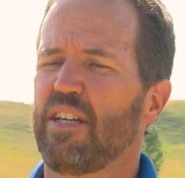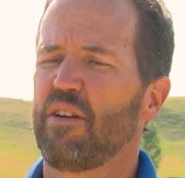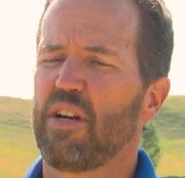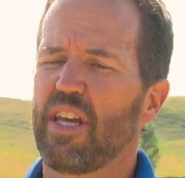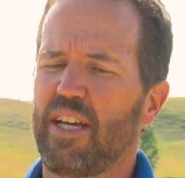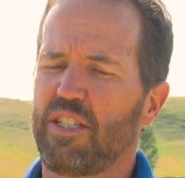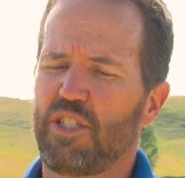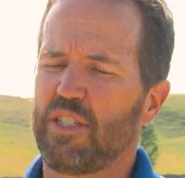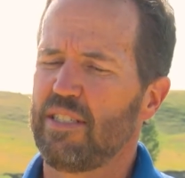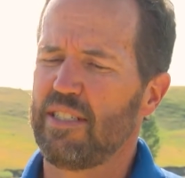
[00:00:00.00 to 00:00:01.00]

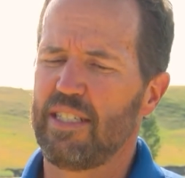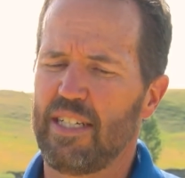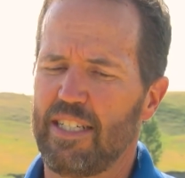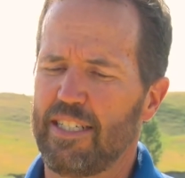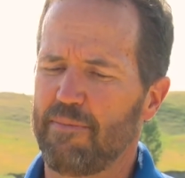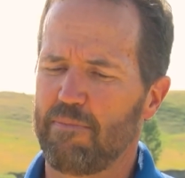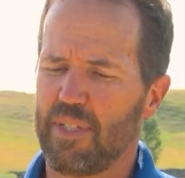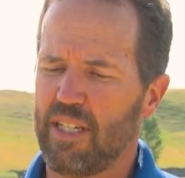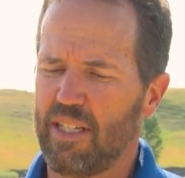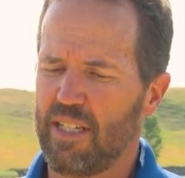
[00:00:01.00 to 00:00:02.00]
Irrigation, uh,
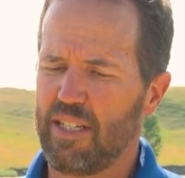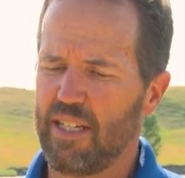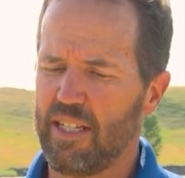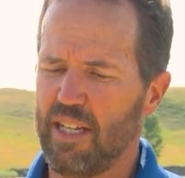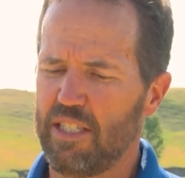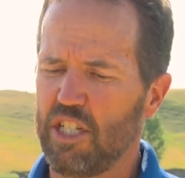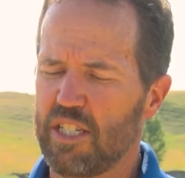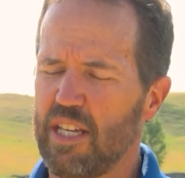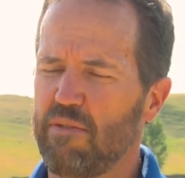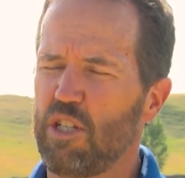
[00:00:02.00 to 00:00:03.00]
it, it
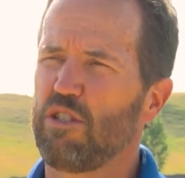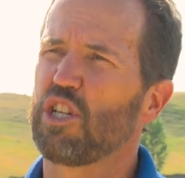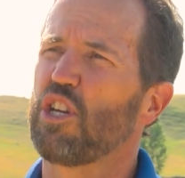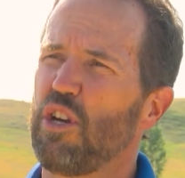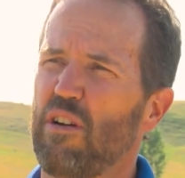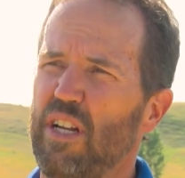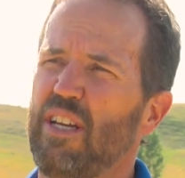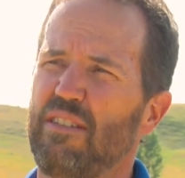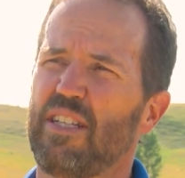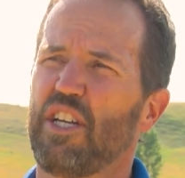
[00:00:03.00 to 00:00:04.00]
just gives you security
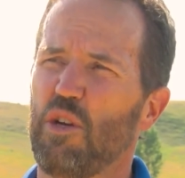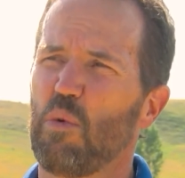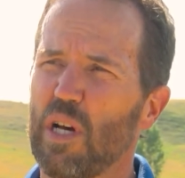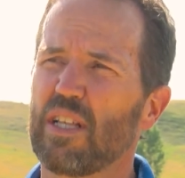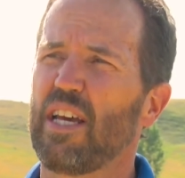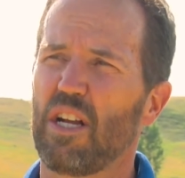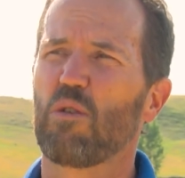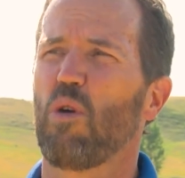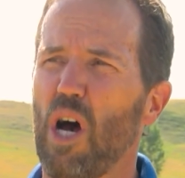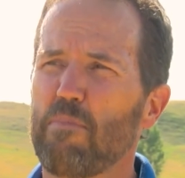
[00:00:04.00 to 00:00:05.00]
that you will get a
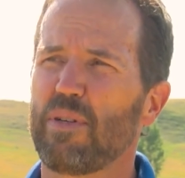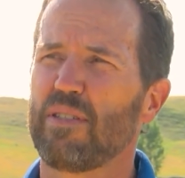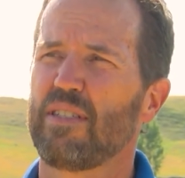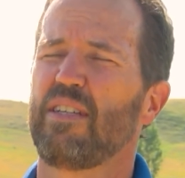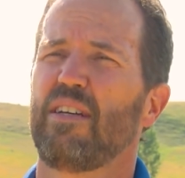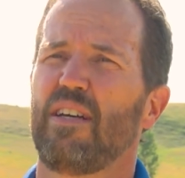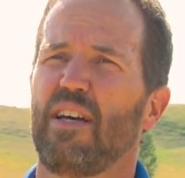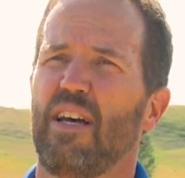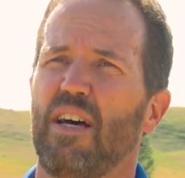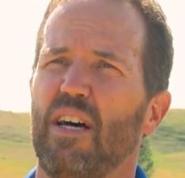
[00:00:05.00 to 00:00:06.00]
crop.
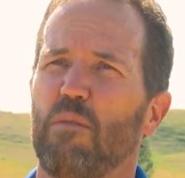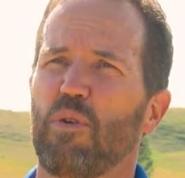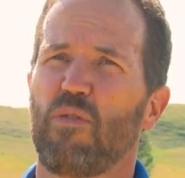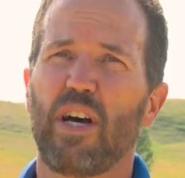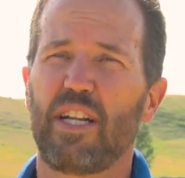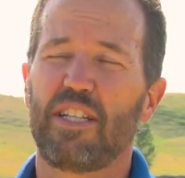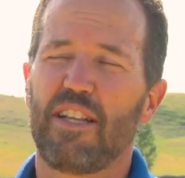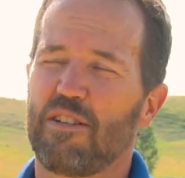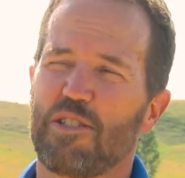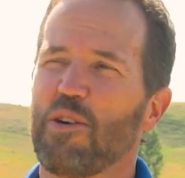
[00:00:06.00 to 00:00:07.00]
Uh, provided
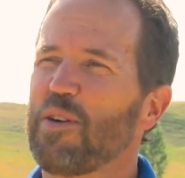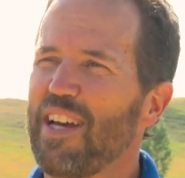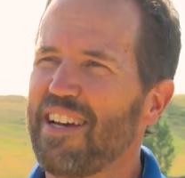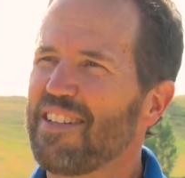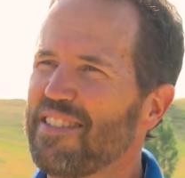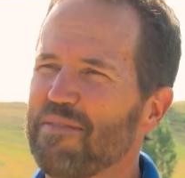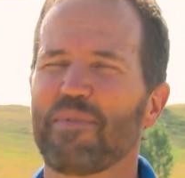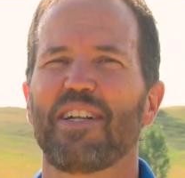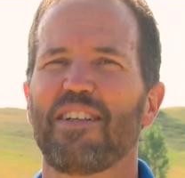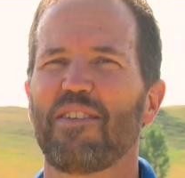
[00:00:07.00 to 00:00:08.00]
there's no hail,
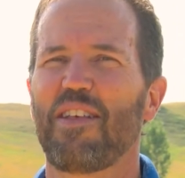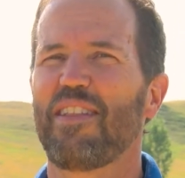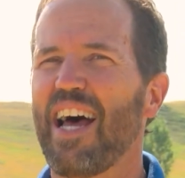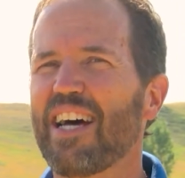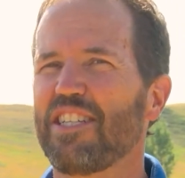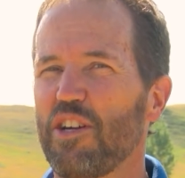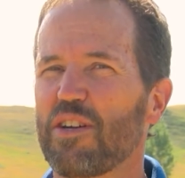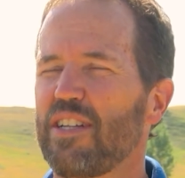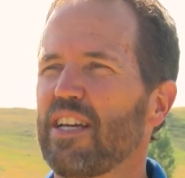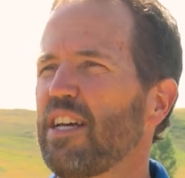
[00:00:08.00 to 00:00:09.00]
but other than that, you're
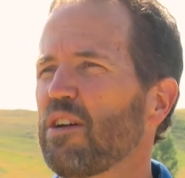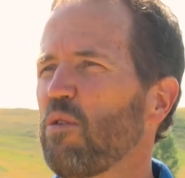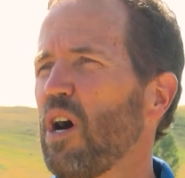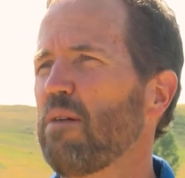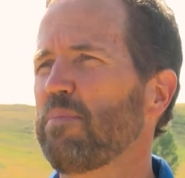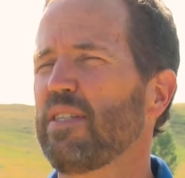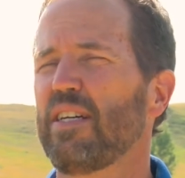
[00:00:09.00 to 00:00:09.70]
going to get a crop.